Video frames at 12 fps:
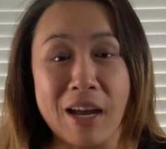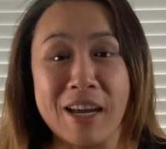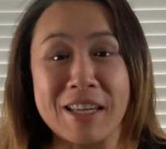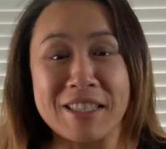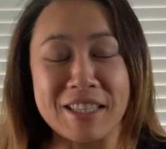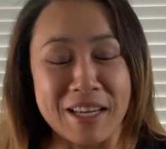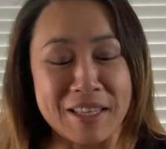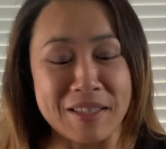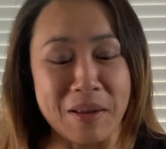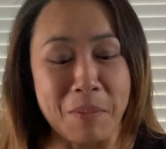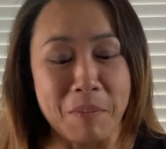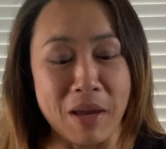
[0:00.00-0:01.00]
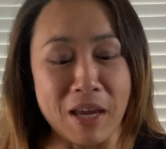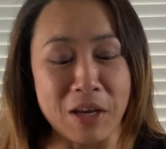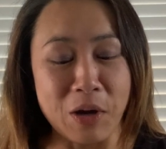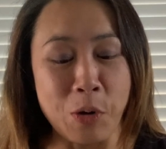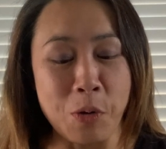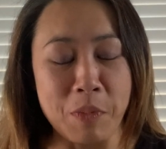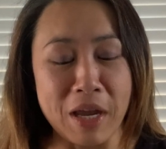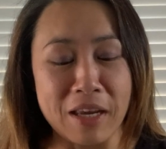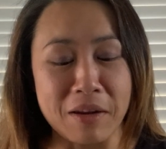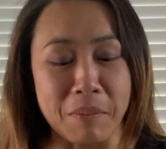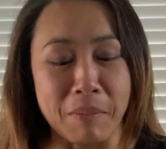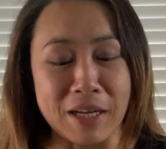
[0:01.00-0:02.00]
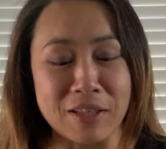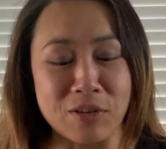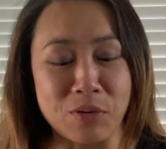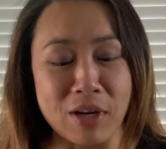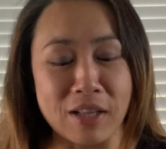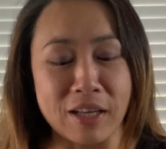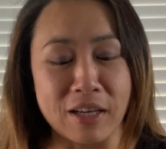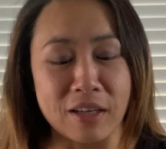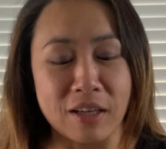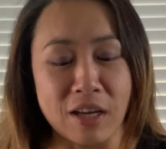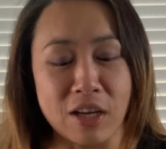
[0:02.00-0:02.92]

It says make homemade mozzarella,